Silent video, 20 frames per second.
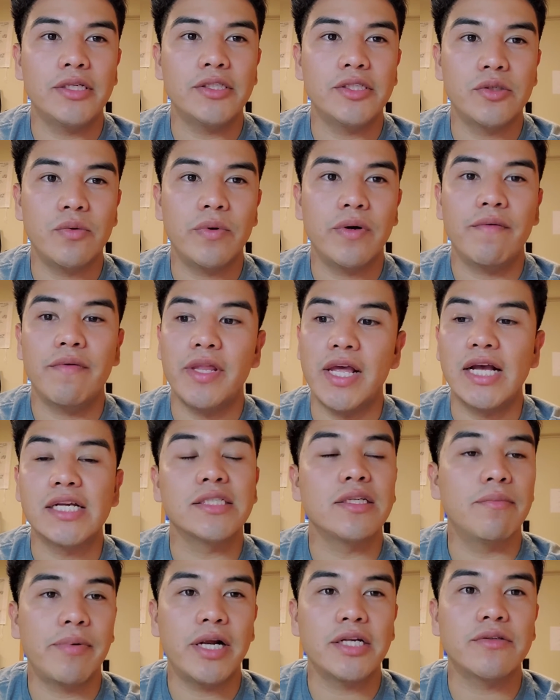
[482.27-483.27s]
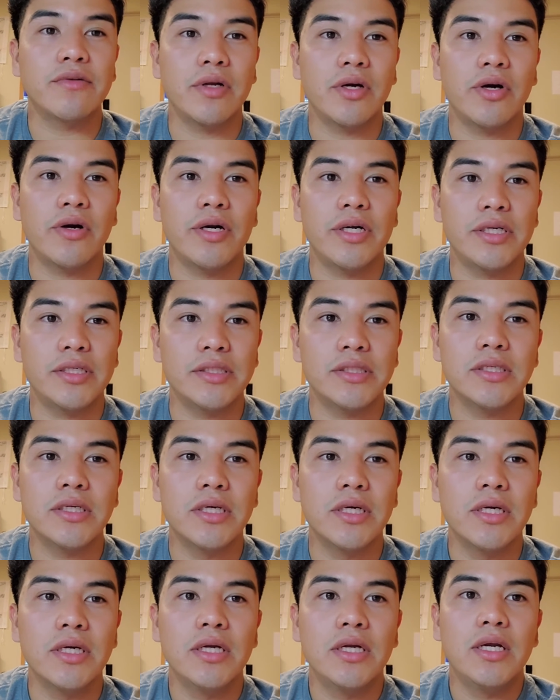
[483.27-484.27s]
So whatever the asking price of the car is,
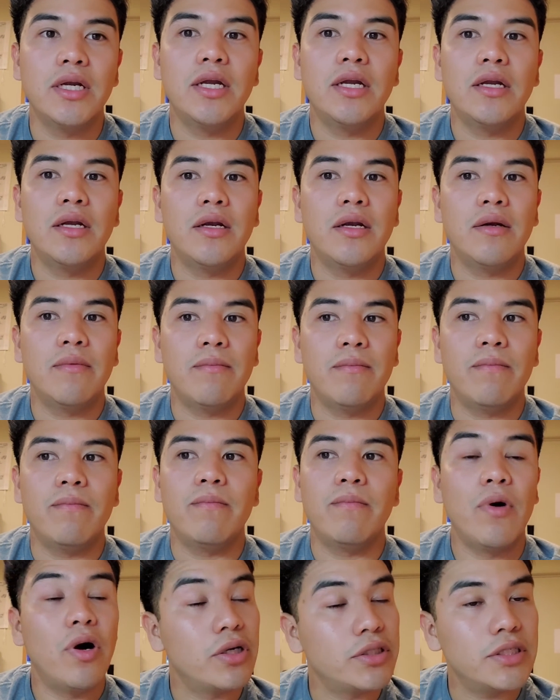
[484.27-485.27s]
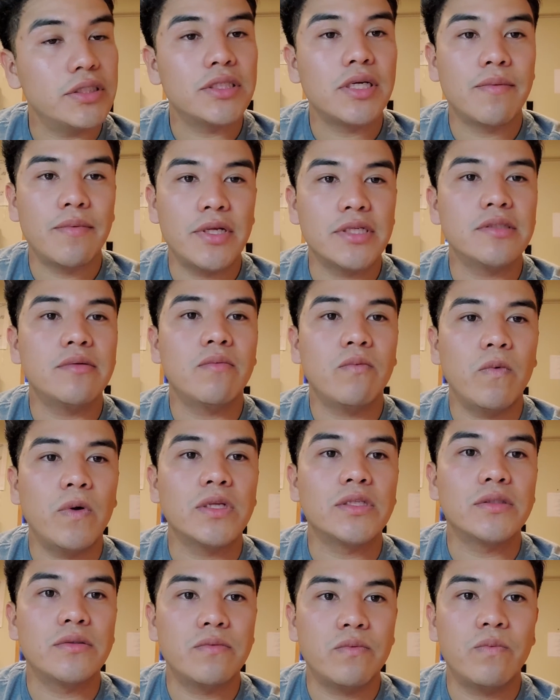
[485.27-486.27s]
most of the time that's
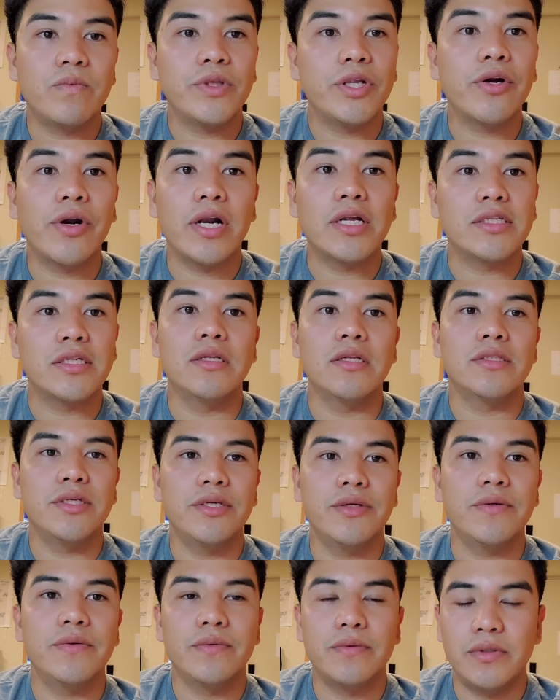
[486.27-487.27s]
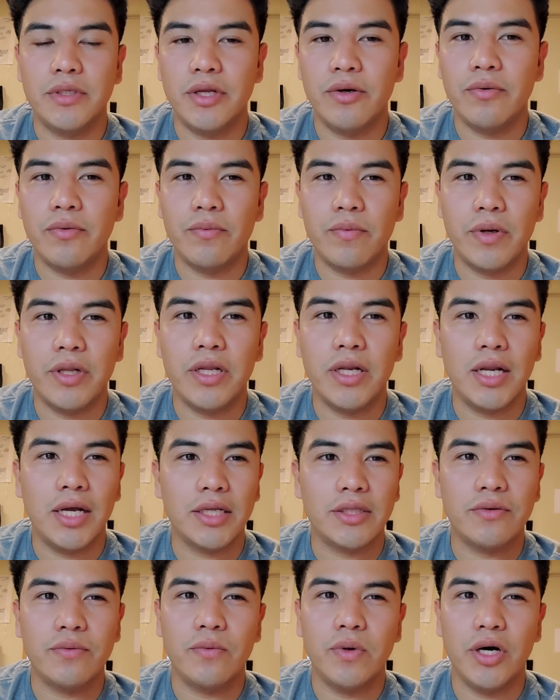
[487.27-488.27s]
what they're gonna sell it to you. They don't really
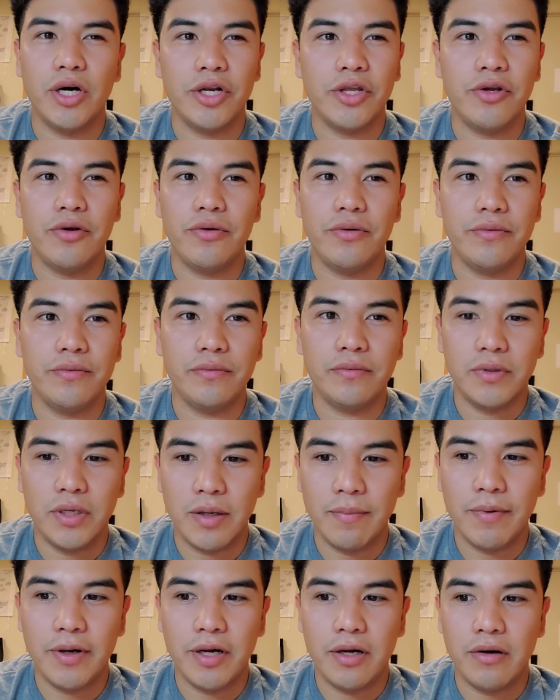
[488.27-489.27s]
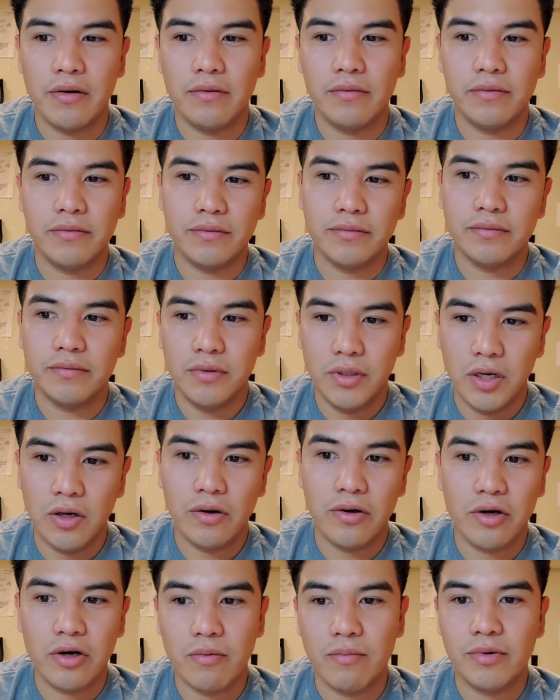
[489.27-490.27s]
like to argue about
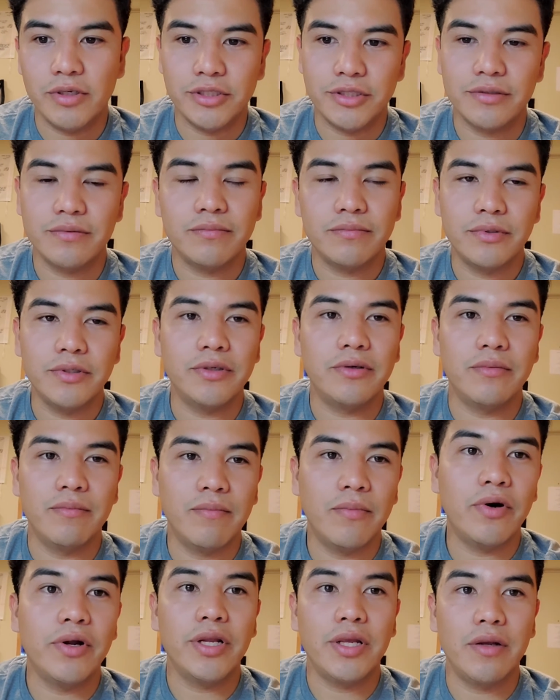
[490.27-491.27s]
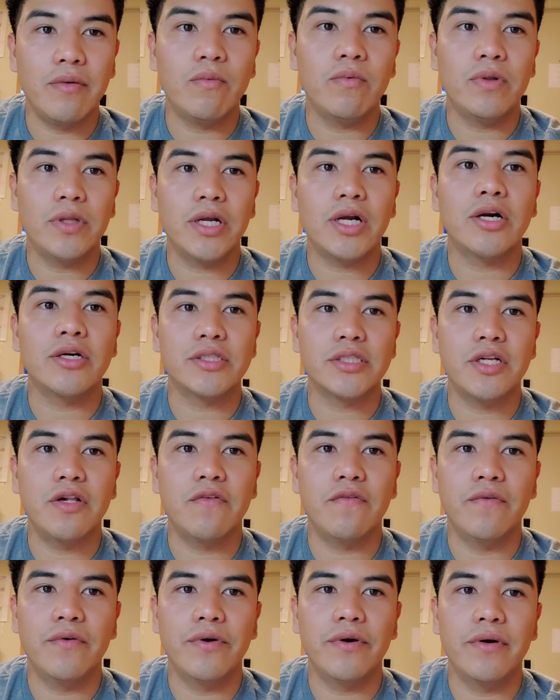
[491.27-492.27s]
oh how much you know money will the car sell
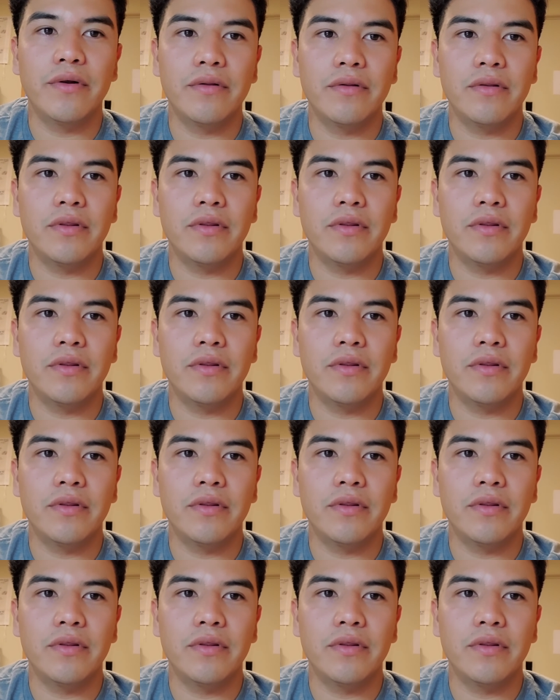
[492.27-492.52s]
for.